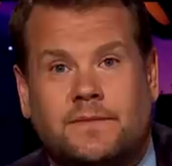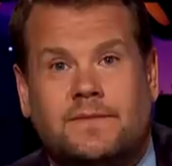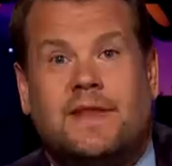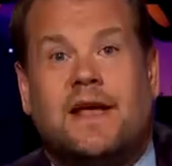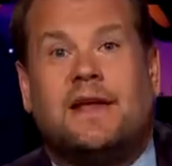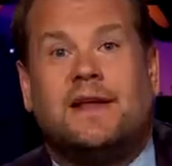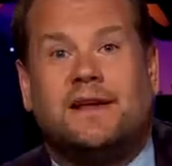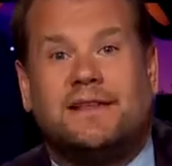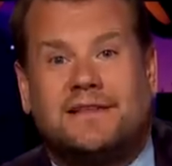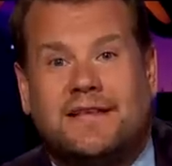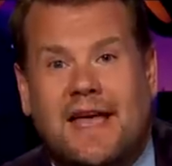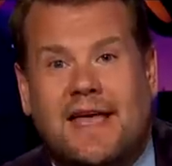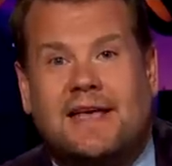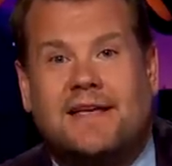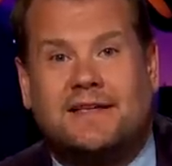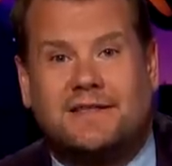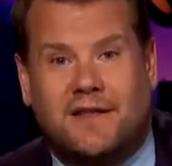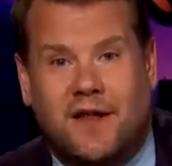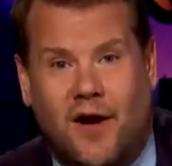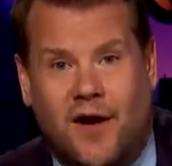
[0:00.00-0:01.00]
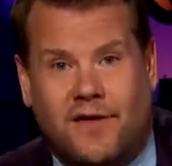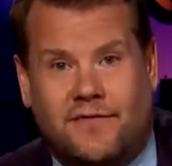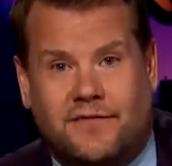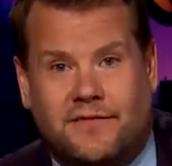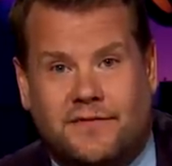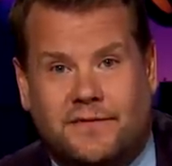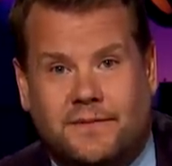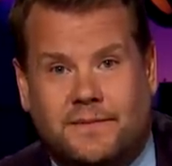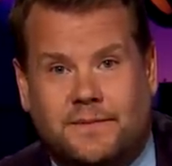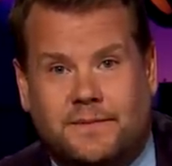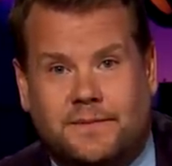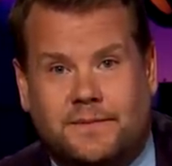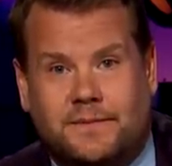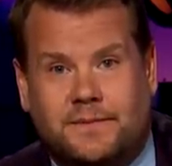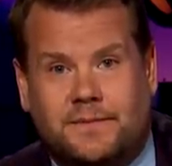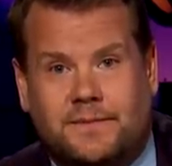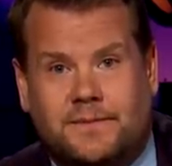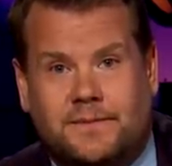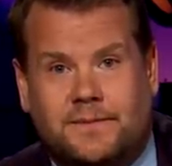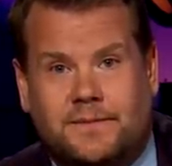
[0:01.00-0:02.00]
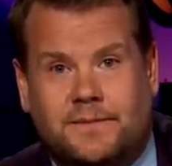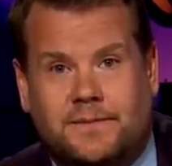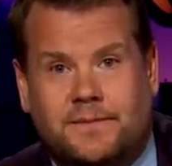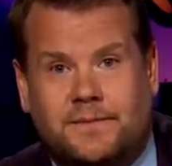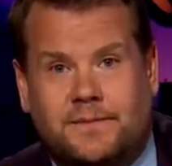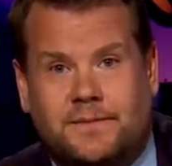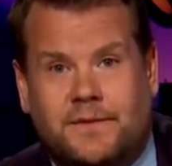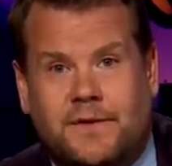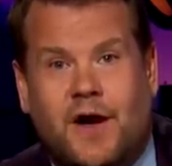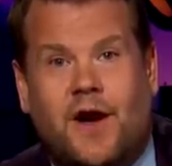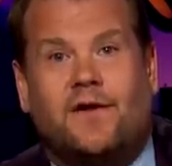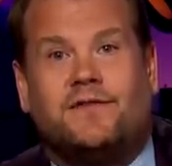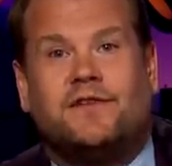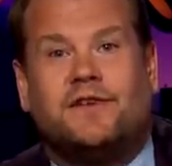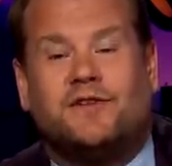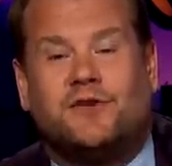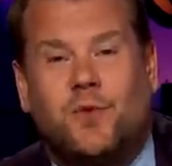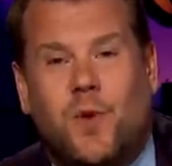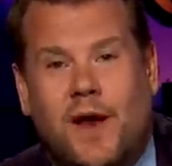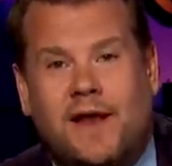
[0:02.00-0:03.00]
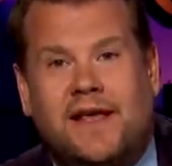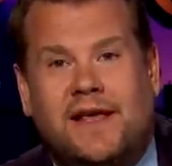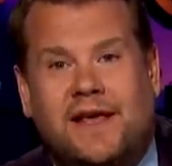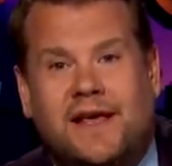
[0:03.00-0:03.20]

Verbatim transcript: They're going to take his life. After 20